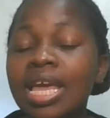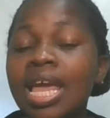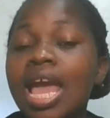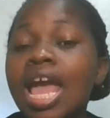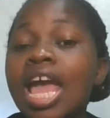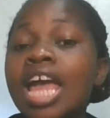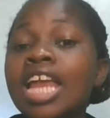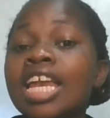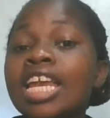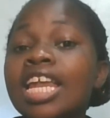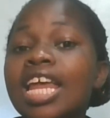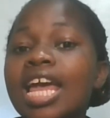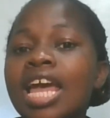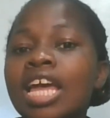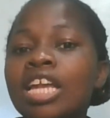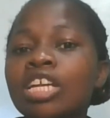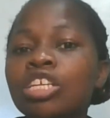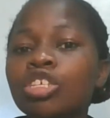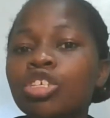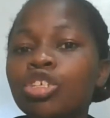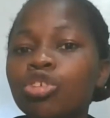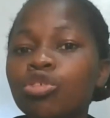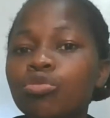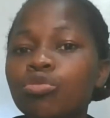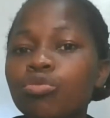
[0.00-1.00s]
and
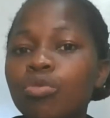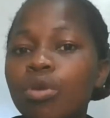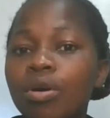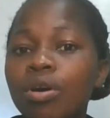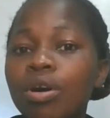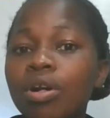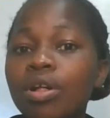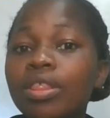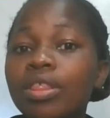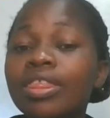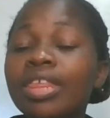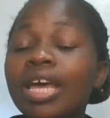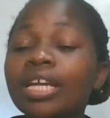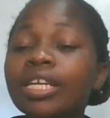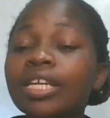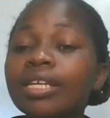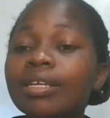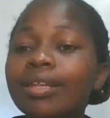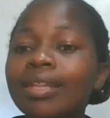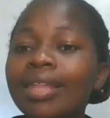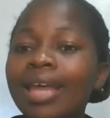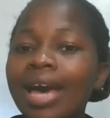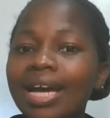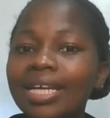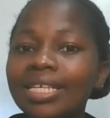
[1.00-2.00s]
ensure that
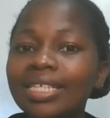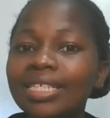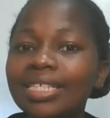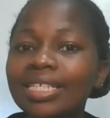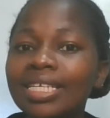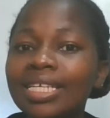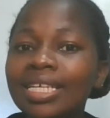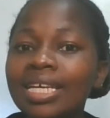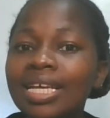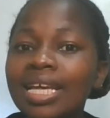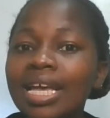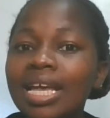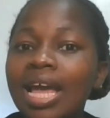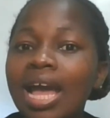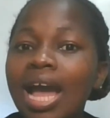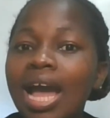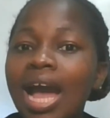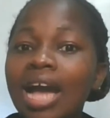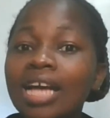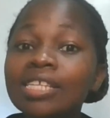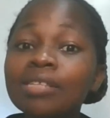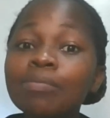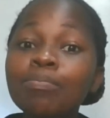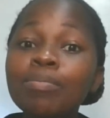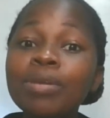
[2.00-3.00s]
that
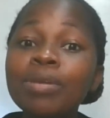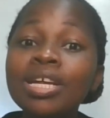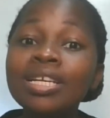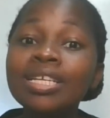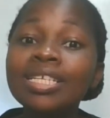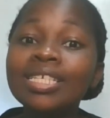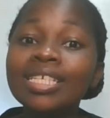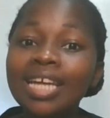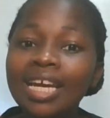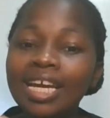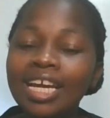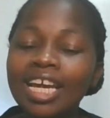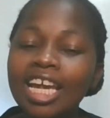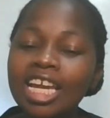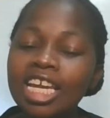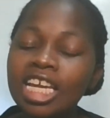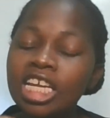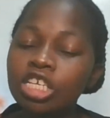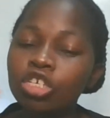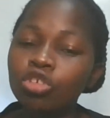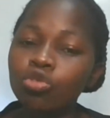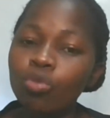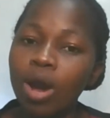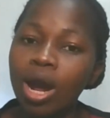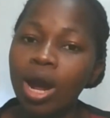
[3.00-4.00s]
has been taken
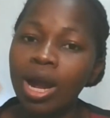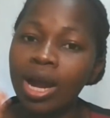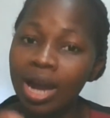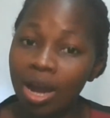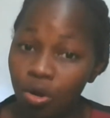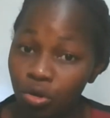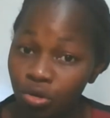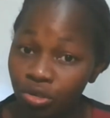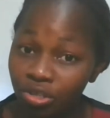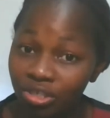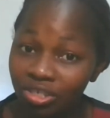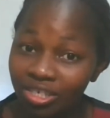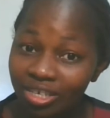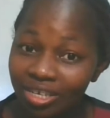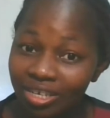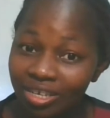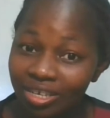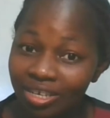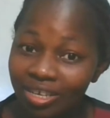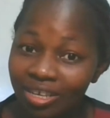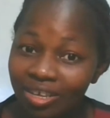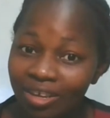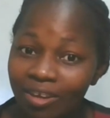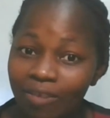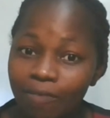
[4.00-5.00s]
into account
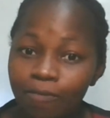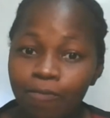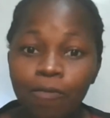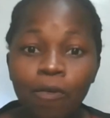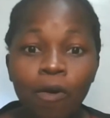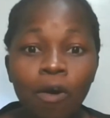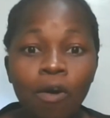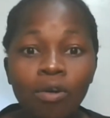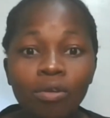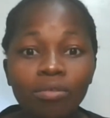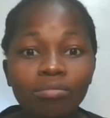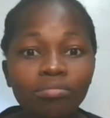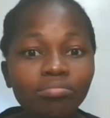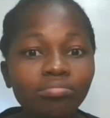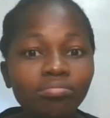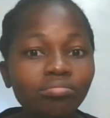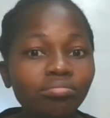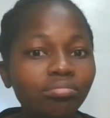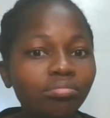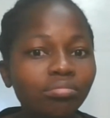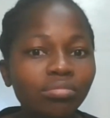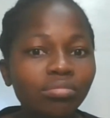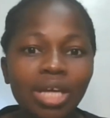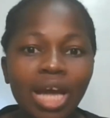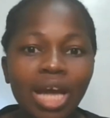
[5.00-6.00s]
for
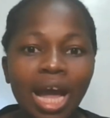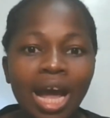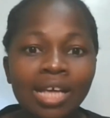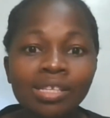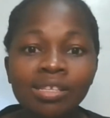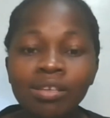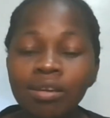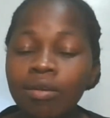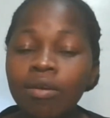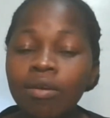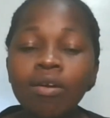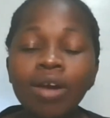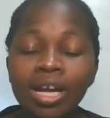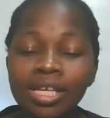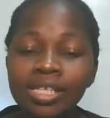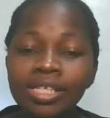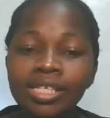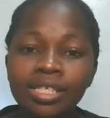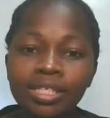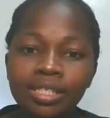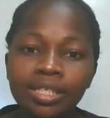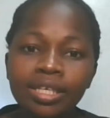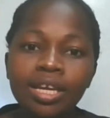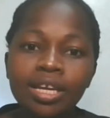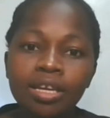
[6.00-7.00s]
as long as
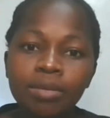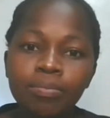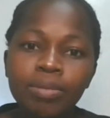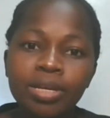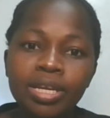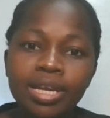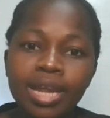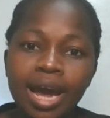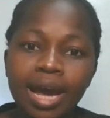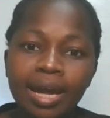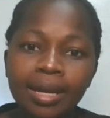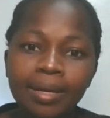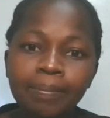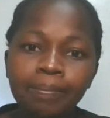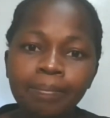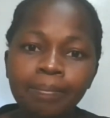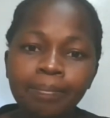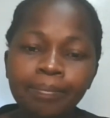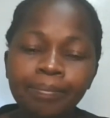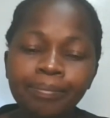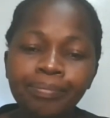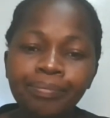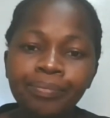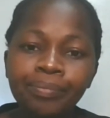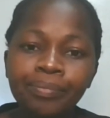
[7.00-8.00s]
it can be done.
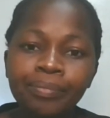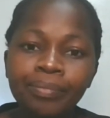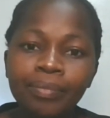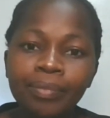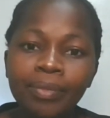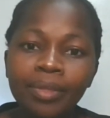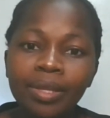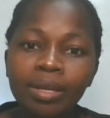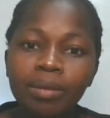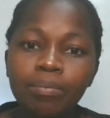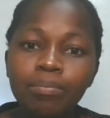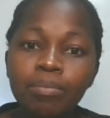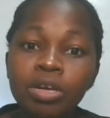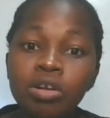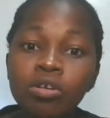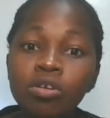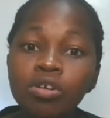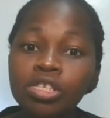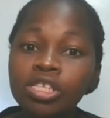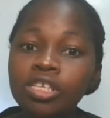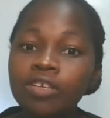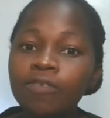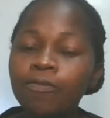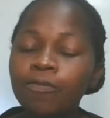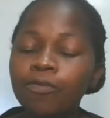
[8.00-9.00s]

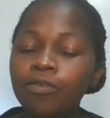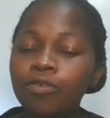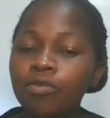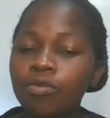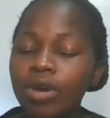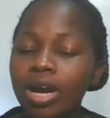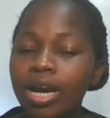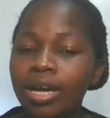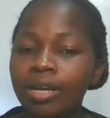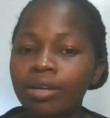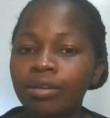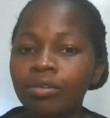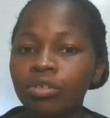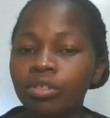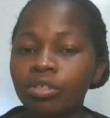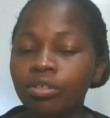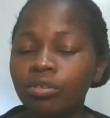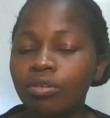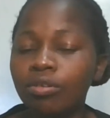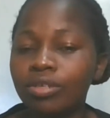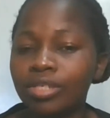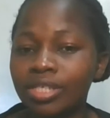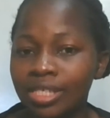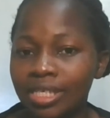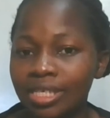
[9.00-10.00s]
Because if you are not
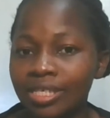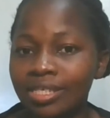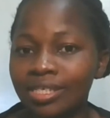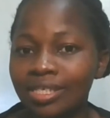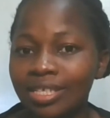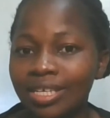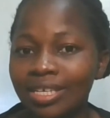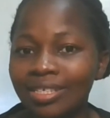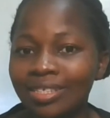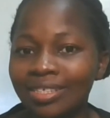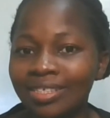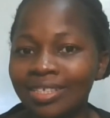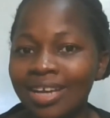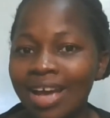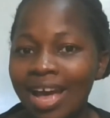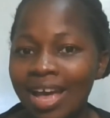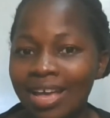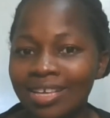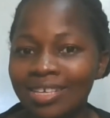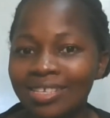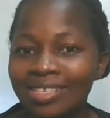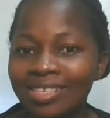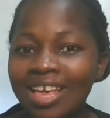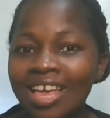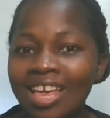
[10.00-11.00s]
consistent,
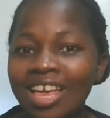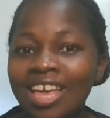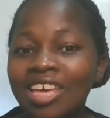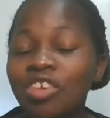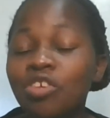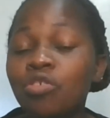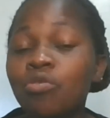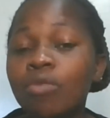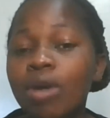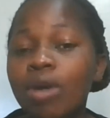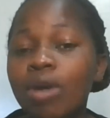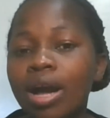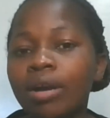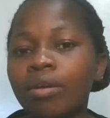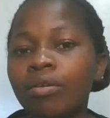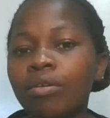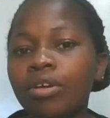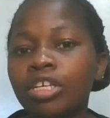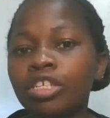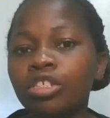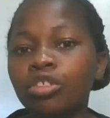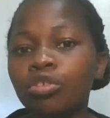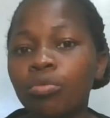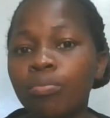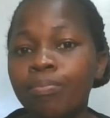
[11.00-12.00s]
guys, you are
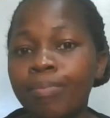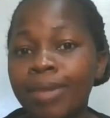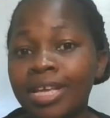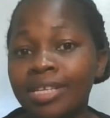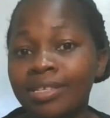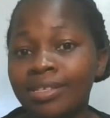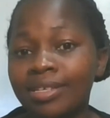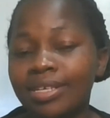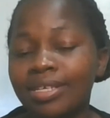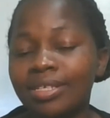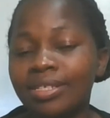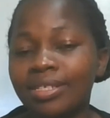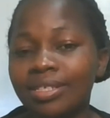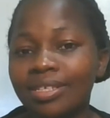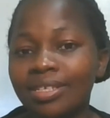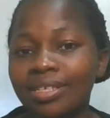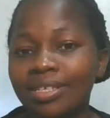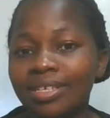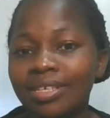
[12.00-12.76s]
going to mess it.